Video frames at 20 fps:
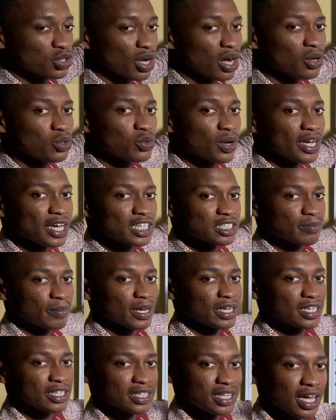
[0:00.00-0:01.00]
How do I get my
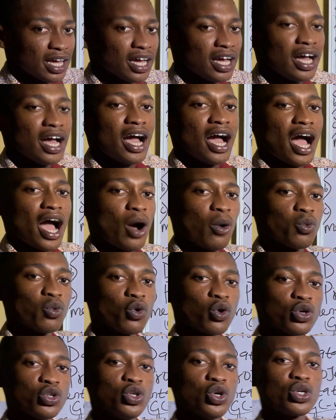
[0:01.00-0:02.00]
data? I will
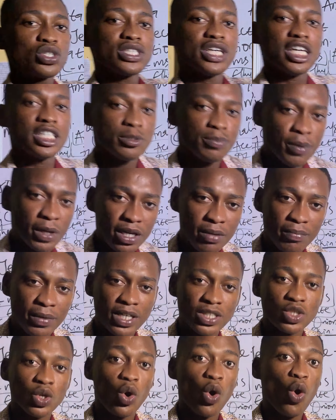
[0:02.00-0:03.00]
conduct
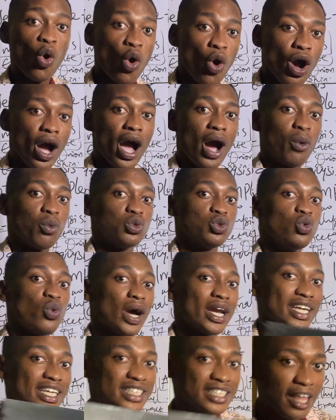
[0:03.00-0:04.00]
experiments or I will do
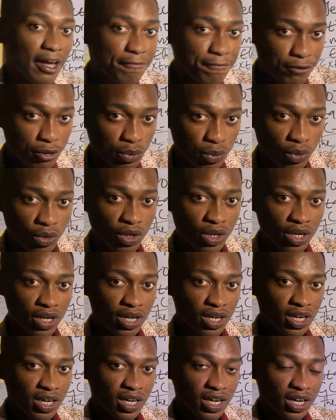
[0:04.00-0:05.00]
an interview.
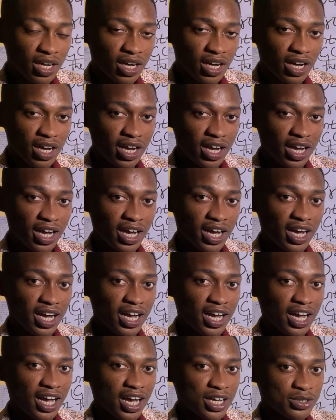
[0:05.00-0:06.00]

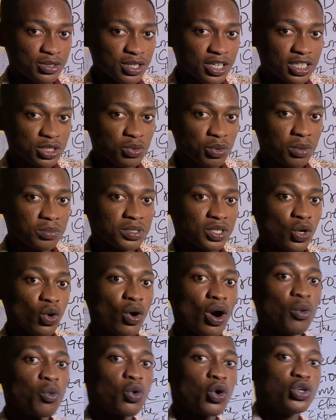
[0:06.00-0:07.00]
Are you getting what I'm saying? Or I
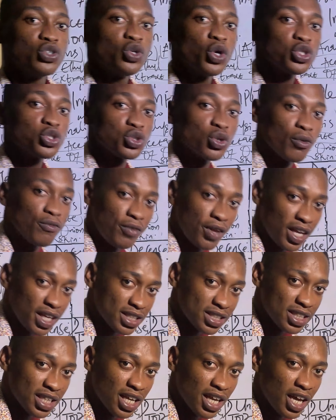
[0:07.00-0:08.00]
will conduct
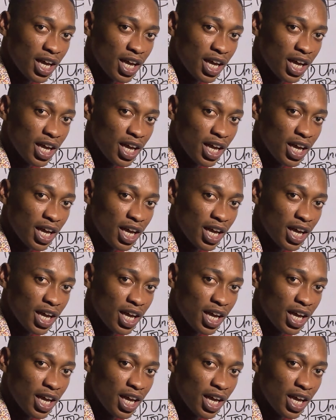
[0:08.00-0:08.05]
surveys.